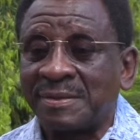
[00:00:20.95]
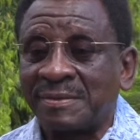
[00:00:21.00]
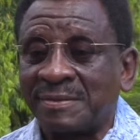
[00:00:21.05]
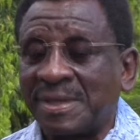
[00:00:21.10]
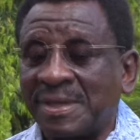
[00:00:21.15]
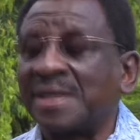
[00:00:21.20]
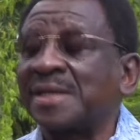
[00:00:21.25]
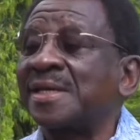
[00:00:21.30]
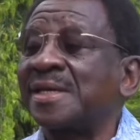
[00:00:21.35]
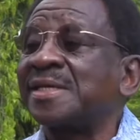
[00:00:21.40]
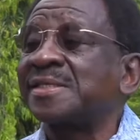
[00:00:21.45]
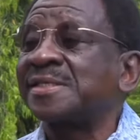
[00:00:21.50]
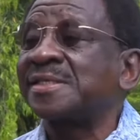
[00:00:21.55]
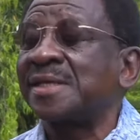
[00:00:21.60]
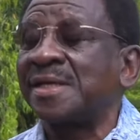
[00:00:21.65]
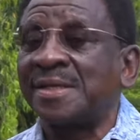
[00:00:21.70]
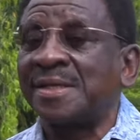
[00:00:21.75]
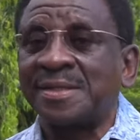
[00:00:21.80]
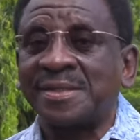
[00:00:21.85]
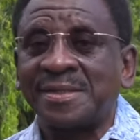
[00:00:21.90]
reckless
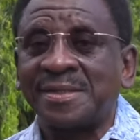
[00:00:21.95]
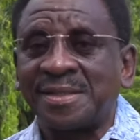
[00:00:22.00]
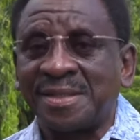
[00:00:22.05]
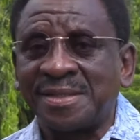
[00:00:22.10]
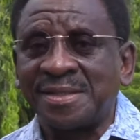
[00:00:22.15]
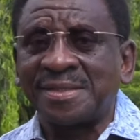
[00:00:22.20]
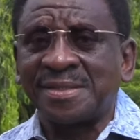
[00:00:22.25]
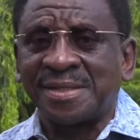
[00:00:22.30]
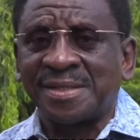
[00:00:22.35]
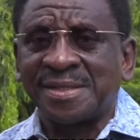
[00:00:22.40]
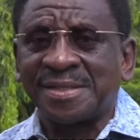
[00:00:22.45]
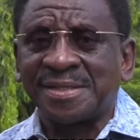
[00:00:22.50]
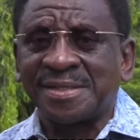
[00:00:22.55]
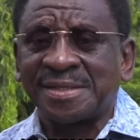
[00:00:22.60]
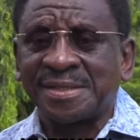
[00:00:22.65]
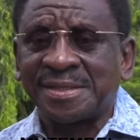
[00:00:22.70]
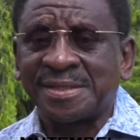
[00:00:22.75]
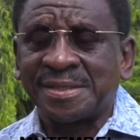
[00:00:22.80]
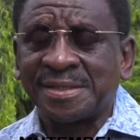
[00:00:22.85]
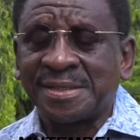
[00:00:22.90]
and
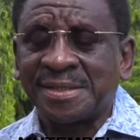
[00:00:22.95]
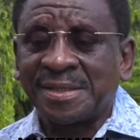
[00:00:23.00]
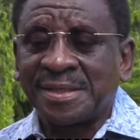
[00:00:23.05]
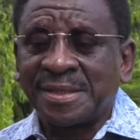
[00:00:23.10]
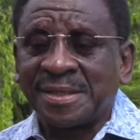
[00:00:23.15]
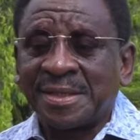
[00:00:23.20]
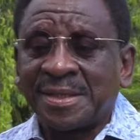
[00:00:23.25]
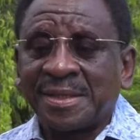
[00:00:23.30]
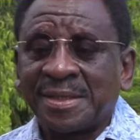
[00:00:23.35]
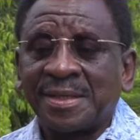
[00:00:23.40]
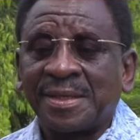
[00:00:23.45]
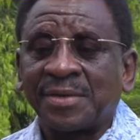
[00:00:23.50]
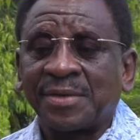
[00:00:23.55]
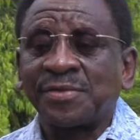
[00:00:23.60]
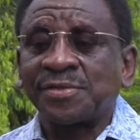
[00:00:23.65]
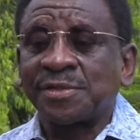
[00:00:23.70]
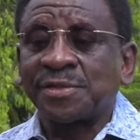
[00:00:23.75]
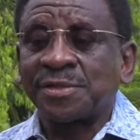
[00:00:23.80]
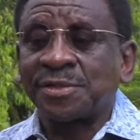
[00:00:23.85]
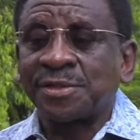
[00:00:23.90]
dangerous. The
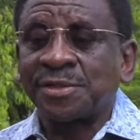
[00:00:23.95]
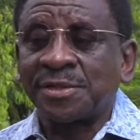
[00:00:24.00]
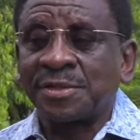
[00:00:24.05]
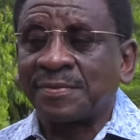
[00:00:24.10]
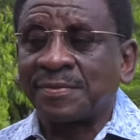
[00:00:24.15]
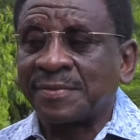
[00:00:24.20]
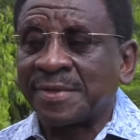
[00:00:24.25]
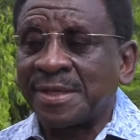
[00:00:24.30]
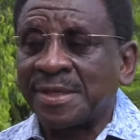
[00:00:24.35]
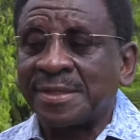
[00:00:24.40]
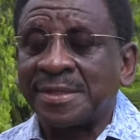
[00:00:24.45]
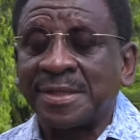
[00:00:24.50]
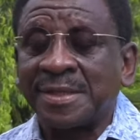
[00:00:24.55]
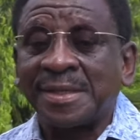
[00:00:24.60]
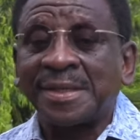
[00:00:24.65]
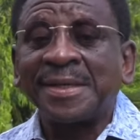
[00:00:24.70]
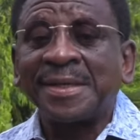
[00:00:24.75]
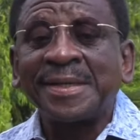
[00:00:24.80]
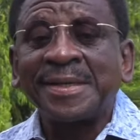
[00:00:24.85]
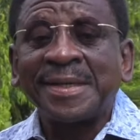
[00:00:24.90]
Constitution of
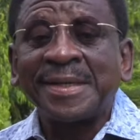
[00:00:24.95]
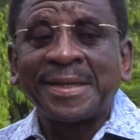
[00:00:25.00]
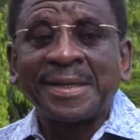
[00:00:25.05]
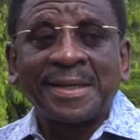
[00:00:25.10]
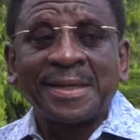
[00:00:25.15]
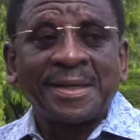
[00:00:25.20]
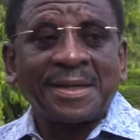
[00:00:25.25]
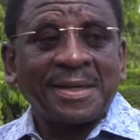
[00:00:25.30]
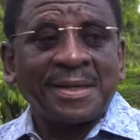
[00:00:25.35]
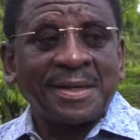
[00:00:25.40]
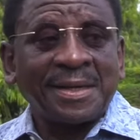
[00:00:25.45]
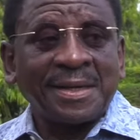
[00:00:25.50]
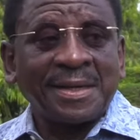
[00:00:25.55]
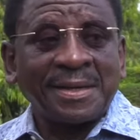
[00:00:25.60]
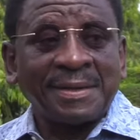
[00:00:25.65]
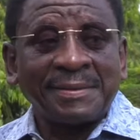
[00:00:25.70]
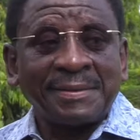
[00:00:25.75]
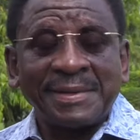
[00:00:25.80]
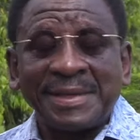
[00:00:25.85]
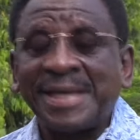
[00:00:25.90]
Kenya
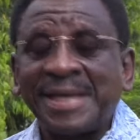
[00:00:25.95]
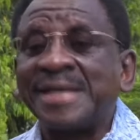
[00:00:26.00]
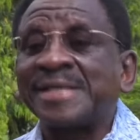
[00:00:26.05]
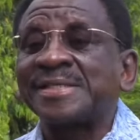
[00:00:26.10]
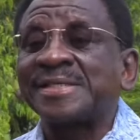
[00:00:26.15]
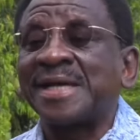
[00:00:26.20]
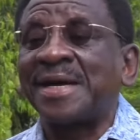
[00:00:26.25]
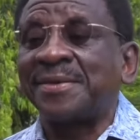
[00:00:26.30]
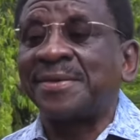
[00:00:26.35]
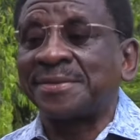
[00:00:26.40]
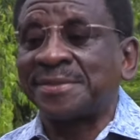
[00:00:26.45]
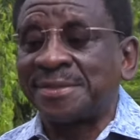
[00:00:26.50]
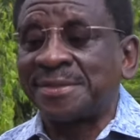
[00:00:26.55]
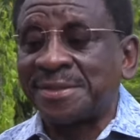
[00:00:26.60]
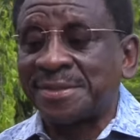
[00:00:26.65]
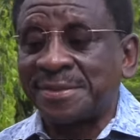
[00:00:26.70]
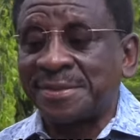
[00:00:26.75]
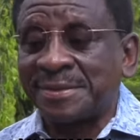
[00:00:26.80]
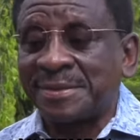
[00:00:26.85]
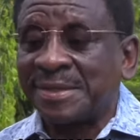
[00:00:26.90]
uh, lays out
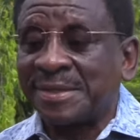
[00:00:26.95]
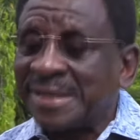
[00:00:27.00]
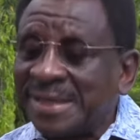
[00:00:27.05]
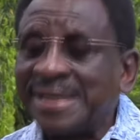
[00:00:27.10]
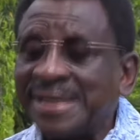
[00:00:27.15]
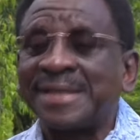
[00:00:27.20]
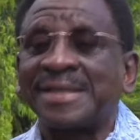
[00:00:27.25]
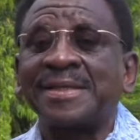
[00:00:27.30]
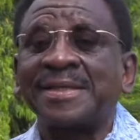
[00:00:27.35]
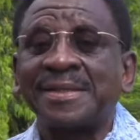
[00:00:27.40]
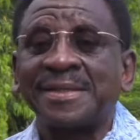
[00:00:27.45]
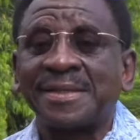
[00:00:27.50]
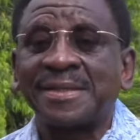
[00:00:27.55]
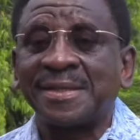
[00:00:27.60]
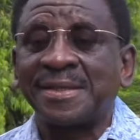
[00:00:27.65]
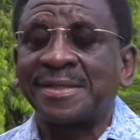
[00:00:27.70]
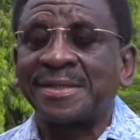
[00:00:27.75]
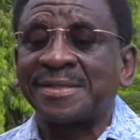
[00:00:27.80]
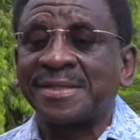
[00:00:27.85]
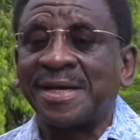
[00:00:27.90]
clearly, in
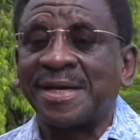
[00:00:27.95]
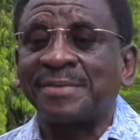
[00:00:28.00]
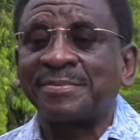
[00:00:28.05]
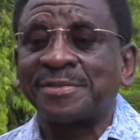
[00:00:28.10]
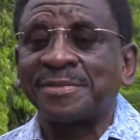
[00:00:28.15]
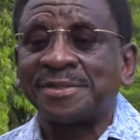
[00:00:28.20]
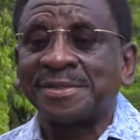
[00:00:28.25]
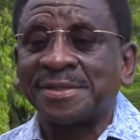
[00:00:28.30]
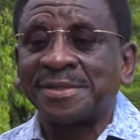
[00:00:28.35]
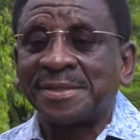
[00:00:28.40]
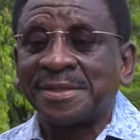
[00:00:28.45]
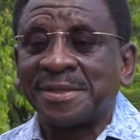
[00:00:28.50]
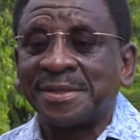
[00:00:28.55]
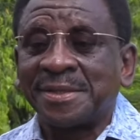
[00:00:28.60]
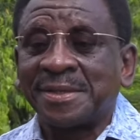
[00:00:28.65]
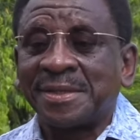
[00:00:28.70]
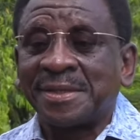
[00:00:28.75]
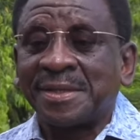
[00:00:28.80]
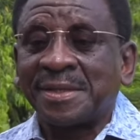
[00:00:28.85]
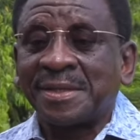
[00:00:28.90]
clear terms,
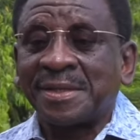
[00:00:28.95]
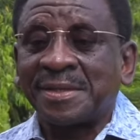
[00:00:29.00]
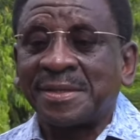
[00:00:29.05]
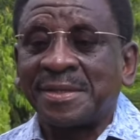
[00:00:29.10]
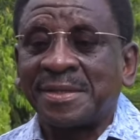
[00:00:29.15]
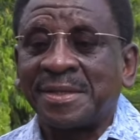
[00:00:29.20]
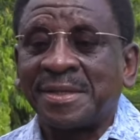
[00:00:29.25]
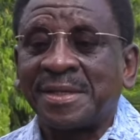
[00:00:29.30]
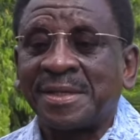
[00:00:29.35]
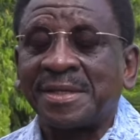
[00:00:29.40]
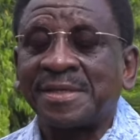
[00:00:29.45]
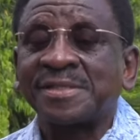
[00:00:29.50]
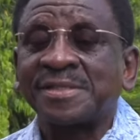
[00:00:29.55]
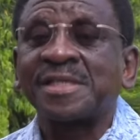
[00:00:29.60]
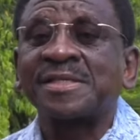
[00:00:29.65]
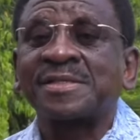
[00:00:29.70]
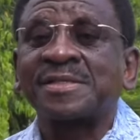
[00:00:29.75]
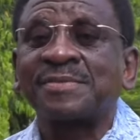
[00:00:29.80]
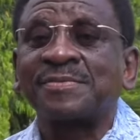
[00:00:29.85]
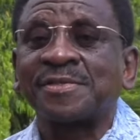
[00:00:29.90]
the
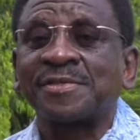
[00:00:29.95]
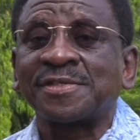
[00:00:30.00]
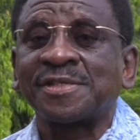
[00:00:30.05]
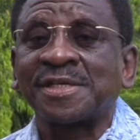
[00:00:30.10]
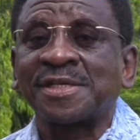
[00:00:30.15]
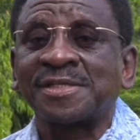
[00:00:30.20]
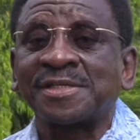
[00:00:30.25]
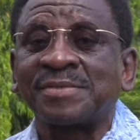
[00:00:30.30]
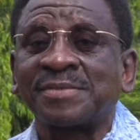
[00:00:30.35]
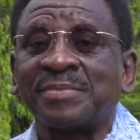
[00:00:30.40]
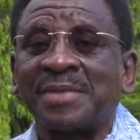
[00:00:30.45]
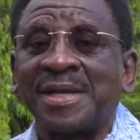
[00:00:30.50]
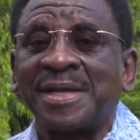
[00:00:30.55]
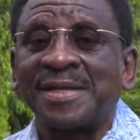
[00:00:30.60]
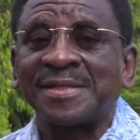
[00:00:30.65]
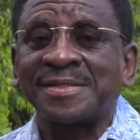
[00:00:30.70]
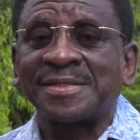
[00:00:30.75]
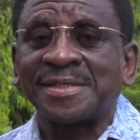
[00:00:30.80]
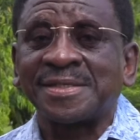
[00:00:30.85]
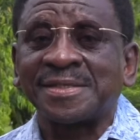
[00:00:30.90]
system of checks and
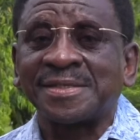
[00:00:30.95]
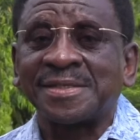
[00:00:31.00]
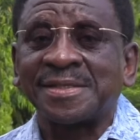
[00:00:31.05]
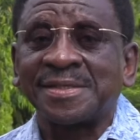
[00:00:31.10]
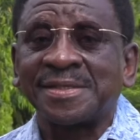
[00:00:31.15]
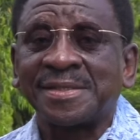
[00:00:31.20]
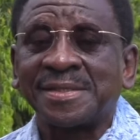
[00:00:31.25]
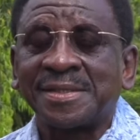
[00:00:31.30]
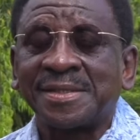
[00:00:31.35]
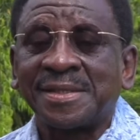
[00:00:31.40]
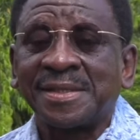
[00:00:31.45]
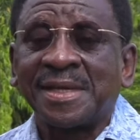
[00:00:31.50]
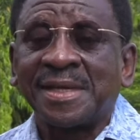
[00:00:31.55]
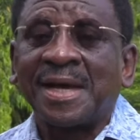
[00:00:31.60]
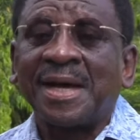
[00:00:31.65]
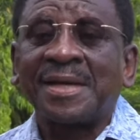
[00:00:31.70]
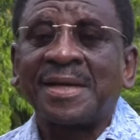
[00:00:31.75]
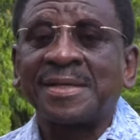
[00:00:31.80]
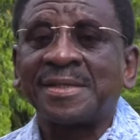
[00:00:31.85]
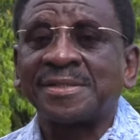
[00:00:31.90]
balances,
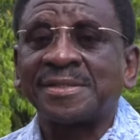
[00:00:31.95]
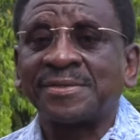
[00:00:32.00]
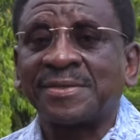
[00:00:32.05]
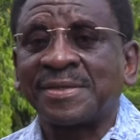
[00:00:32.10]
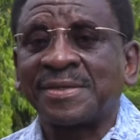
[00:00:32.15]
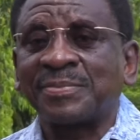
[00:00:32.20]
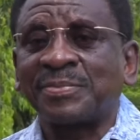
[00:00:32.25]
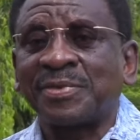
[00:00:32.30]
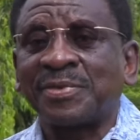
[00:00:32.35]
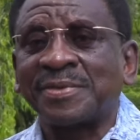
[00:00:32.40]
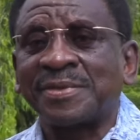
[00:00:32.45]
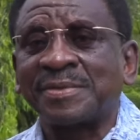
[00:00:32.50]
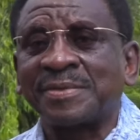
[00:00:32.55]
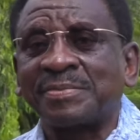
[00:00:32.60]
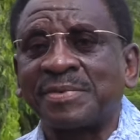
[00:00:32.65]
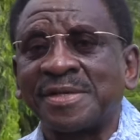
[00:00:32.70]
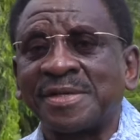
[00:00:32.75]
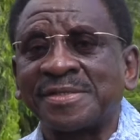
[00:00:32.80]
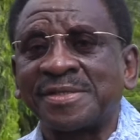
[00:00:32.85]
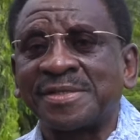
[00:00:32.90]
and it's not upon the
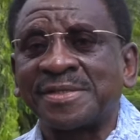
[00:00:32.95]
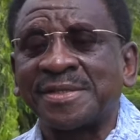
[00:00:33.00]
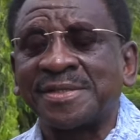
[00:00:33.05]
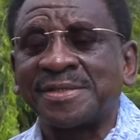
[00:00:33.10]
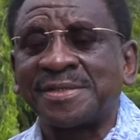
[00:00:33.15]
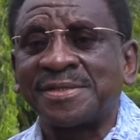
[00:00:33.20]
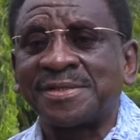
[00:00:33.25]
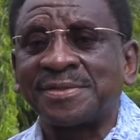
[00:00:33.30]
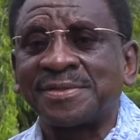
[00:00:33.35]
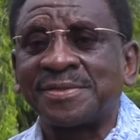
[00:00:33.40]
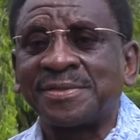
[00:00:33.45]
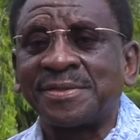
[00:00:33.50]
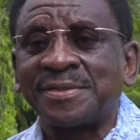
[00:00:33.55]
president